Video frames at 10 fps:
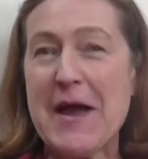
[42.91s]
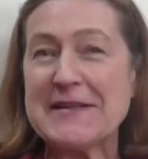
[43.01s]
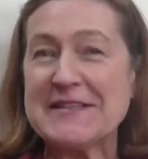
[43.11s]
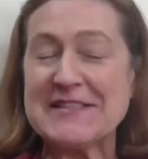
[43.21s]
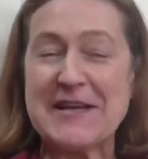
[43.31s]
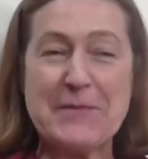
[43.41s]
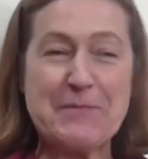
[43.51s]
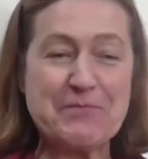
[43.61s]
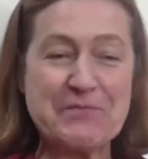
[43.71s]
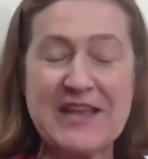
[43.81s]

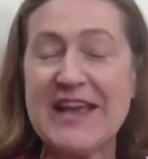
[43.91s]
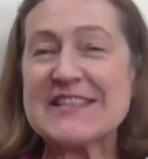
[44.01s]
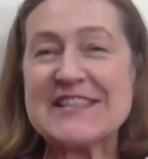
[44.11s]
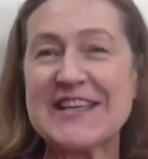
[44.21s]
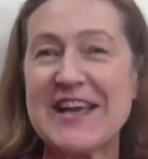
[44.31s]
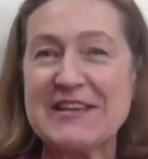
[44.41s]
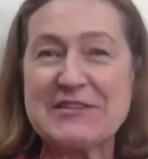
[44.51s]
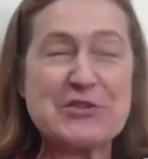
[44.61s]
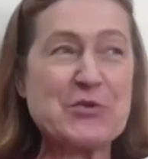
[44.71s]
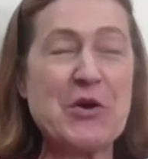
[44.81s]
And yeah, as I say,
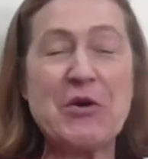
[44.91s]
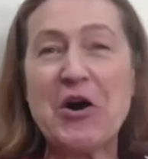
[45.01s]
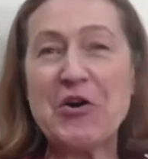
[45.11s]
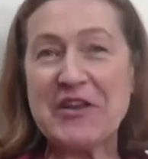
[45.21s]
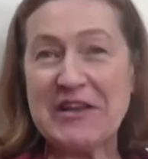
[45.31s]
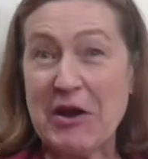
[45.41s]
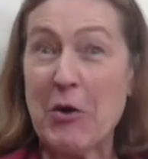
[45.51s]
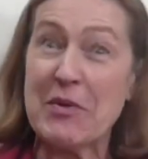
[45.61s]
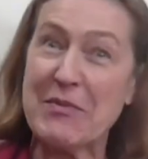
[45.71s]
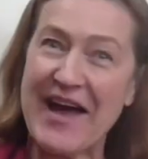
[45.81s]
to quote Arnie,
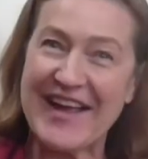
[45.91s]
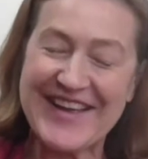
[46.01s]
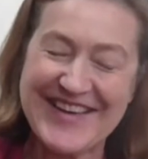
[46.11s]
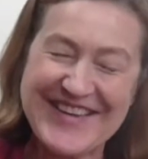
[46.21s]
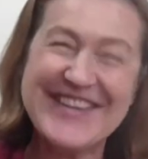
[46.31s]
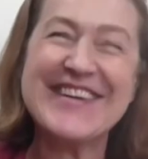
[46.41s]
I'll be back.